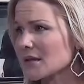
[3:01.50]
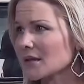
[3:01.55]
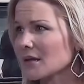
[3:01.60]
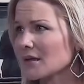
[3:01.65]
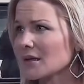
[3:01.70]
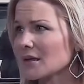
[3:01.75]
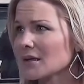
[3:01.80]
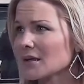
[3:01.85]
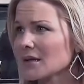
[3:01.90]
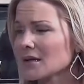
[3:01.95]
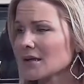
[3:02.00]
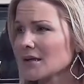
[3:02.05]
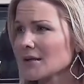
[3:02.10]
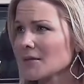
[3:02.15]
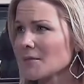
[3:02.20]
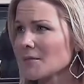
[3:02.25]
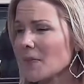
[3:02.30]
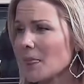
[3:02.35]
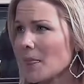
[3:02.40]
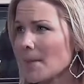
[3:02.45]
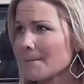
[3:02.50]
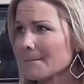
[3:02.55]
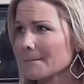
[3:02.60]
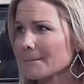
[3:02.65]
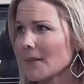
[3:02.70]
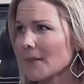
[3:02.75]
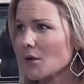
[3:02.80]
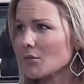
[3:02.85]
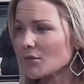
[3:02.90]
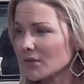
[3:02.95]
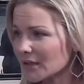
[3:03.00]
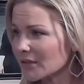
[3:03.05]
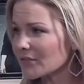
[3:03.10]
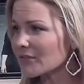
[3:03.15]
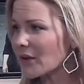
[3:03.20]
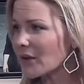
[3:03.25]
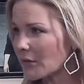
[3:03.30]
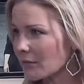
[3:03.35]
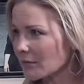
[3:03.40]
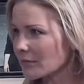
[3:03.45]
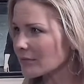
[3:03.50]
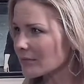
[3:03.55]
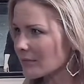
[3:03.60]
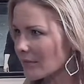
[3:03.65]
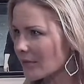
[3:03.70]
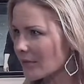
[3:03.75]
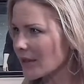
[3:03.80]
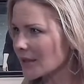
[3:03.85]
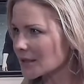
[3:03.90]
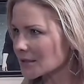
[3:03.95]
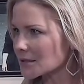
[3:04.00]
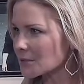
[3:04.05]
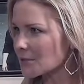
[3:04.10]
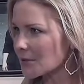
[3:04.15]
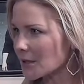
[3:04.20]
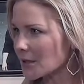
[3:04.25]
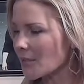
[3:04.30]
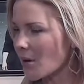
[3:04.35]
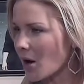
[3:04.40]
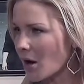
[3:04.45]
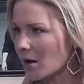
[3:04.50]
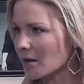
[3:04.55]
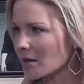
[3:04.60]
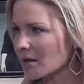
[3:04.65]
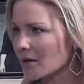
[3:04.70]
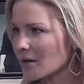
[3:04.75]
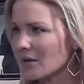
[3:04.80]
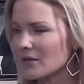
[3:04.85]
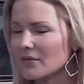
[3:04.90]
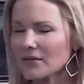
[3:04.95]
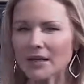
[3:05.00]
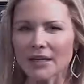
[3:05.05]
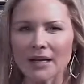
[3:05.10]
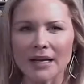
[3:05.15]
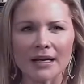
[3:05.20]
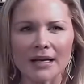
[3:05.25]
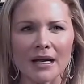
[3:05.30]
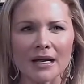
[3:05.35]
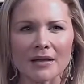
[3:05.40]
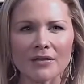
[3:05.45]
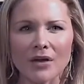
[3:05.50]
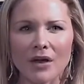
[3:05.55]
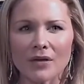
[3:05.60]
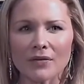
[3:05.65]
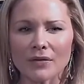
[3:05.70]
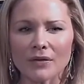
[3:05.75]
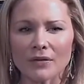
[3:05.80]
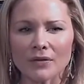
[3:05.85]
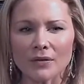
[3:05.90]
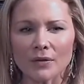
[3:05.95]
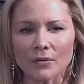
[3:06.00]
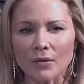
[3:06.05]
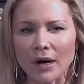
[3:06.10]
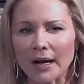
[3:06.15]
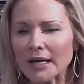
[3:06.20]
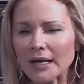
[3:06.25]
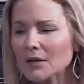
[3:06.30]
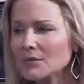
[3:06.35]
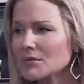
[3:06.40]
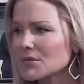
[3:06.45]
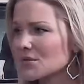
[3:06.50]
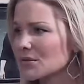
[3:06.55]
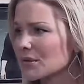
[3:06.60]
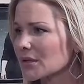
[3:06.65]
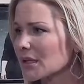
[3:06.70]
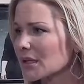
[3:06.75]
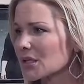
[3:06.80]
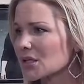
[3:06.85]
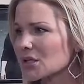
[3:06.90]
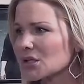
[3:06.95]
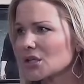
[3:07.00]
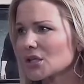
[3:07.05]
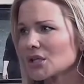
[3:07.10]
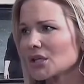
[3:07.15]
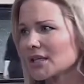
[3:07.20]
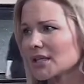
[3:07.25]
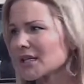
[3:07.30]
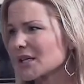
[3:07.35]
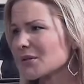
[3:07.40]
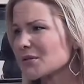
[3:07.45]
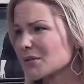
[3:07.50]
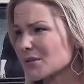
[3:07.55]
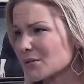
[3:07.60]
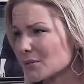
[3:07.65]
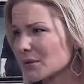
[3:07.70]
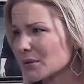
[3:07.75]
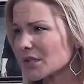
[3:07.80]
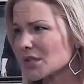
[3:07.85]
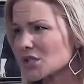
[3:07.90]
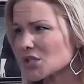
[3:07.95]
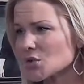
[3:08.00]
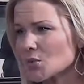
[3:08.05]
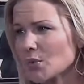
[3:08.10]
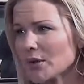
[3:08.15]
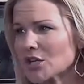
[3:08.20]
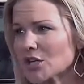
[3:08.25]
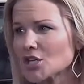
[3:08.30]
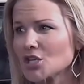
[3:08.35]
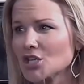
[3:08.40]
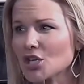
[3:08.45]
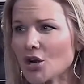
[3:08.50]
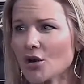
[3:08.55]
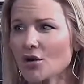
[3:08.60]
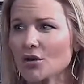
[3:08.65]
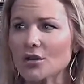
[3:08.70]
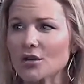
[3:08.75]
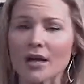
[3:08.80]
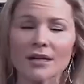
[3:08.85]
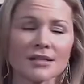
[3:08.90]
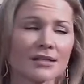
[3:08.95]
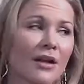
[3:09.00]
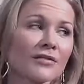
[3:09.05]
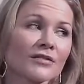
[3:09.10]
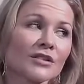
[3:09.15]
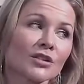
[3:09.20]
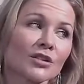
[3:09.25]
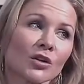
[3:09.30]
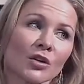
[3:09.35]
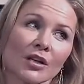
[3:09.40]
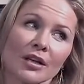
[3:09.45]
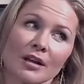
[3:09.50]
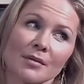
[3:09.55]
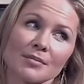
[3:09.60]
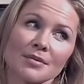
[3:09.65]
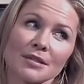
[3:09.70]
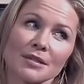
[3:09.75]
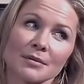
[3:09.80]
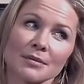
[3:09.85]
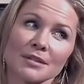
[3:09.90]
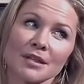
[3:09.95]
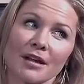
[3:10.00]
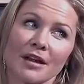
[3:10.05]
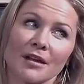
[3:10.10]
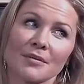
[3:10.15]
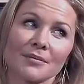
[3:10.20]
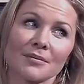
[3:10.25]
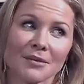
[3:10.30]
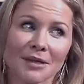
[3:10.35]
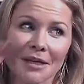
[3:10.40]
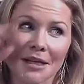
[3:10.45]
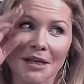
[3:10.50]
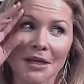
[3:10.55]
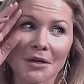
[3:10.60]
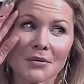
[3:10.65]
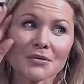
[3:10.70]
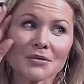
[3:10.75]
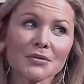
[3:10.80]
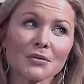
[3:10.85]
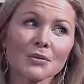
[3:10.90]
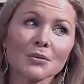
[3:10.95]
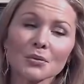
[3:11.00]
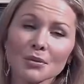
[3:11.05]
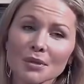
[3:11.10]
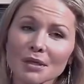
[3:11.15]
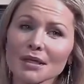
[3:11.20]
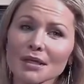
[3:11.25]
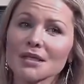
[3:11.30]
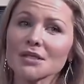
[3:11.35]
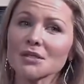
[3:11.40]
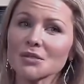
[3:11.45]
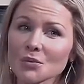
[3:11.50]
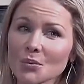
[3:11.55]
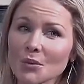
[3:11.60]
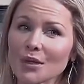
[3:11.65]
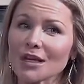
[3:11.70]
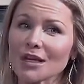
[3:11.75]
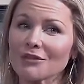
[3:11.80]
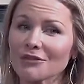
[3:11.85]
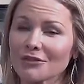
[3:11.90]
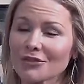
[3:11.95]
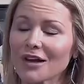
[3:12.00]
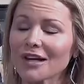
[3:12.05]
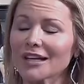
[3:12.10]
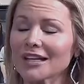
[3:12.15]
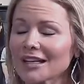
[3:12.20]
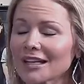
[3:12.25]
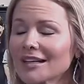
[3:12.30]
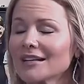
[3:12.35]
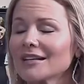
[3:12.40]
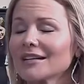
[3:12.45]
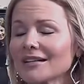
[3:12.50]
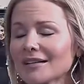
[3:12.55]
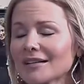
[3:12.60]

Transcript: a really fun thing to be a part of, and I thought that the writing was really good, and it was a really sweet show. You guys have to look it up sometime. It was a really sweet, funny